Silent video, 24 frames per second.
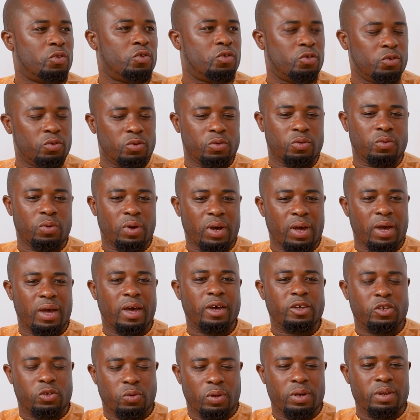to
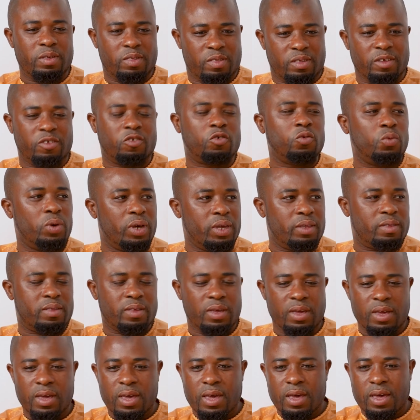actually situate